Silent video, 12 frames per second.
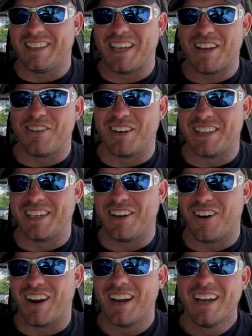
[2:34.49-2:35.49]
they really
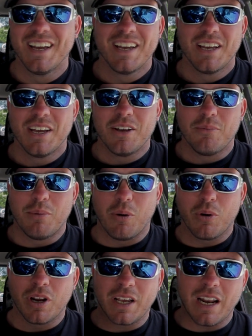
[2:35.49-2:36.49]
are. But
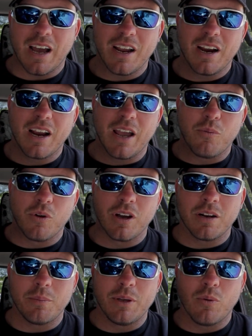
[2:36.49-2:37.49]
we're going to get out here and we're
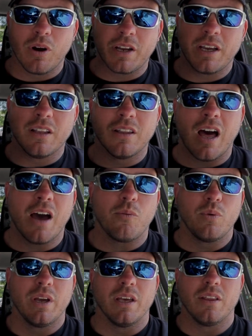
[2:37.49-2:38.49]
going to be working a lot
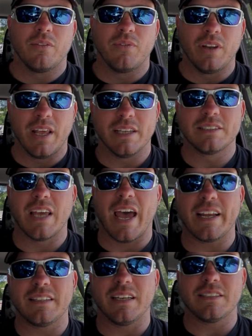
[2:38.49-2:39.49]
with finesse
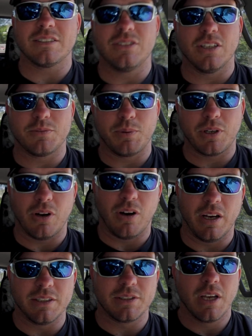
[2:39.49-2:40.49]
tactics just
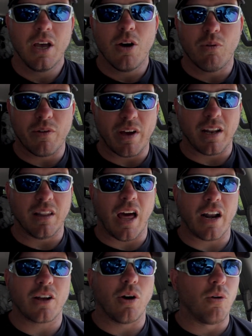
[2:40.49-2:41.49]
because we've had a
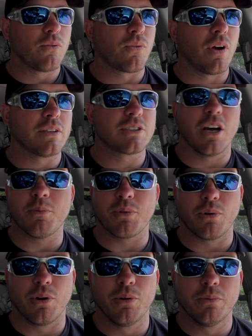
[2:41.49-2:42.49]
lot of cold fronts come
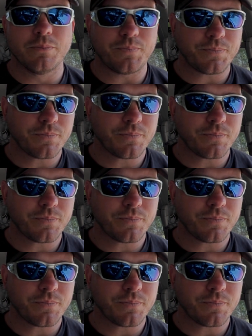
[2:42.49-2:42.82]
through.